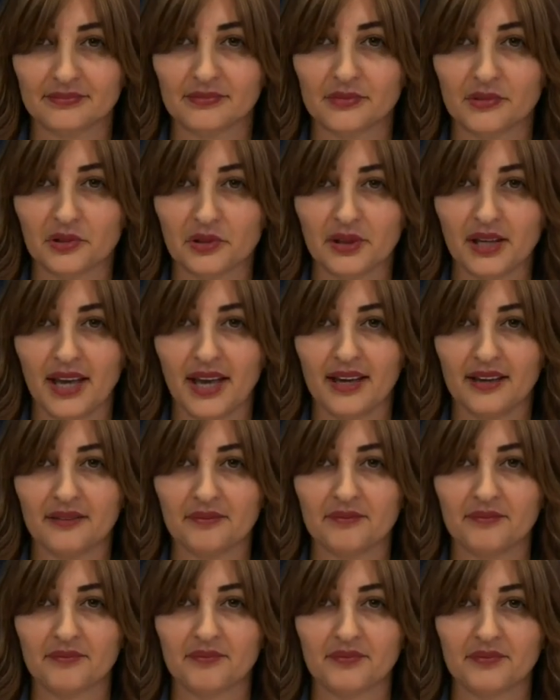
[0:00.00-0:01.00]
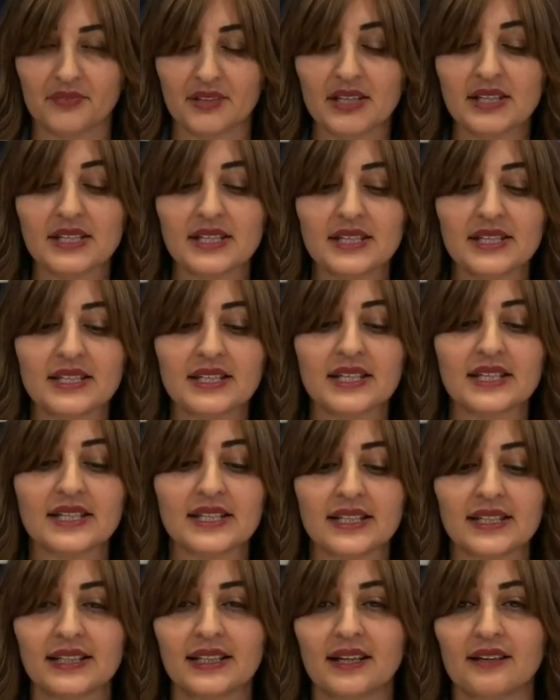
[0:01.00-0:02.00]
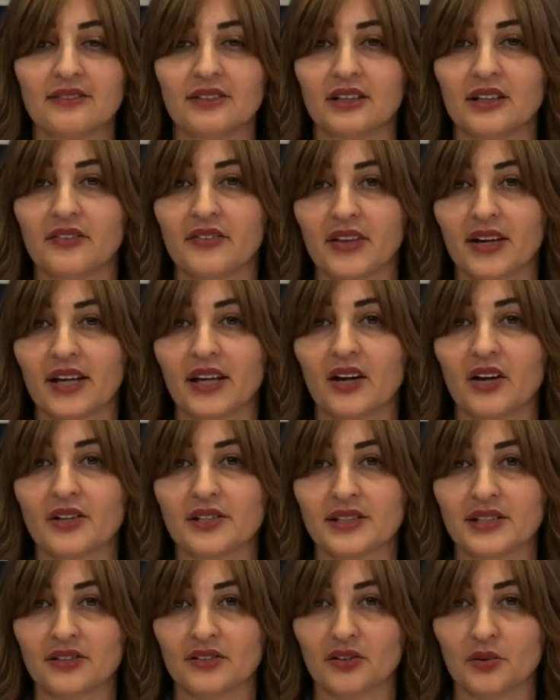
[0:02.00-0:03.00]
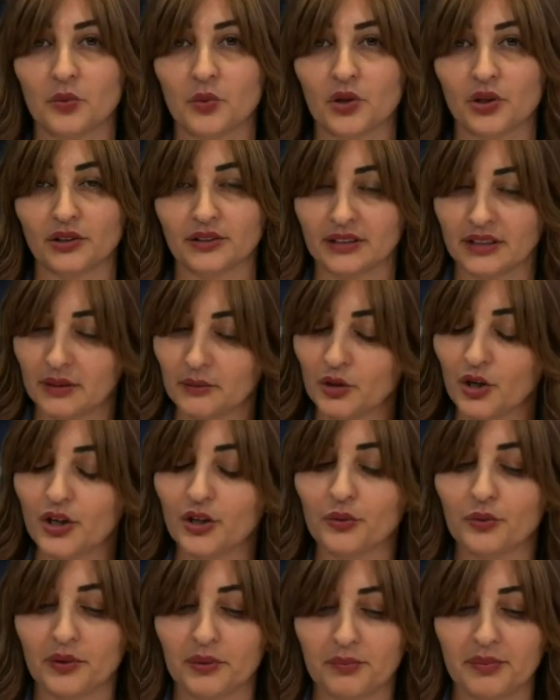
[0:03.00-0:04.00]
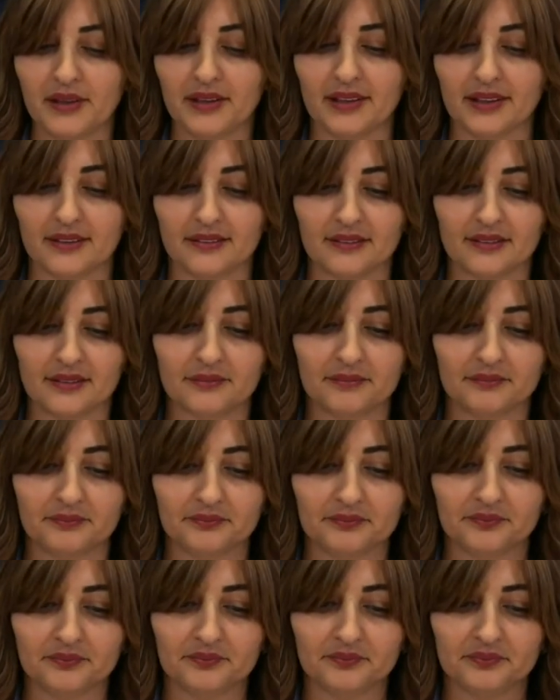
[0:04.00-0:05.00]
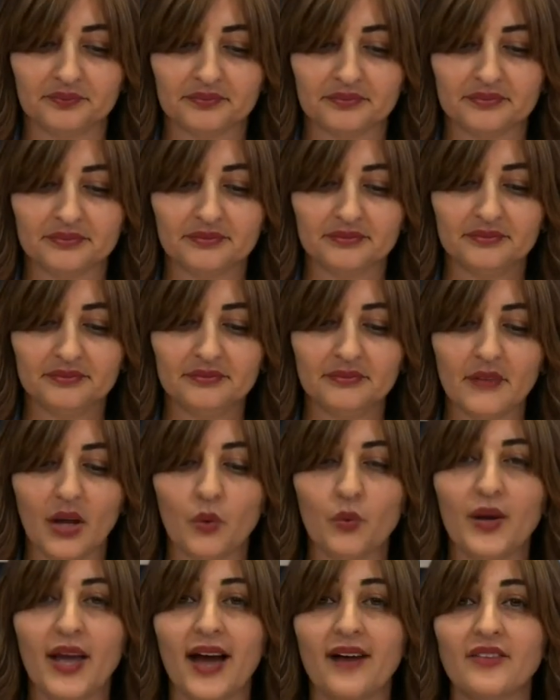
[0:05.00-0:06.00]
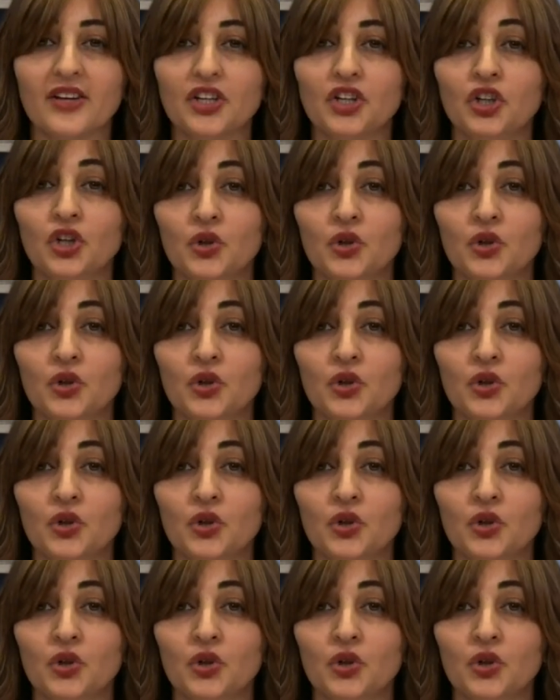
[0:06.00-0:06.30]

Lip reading: Okay? This is the seed level of the chaos in the world, and I'm going to repeat it. We haven't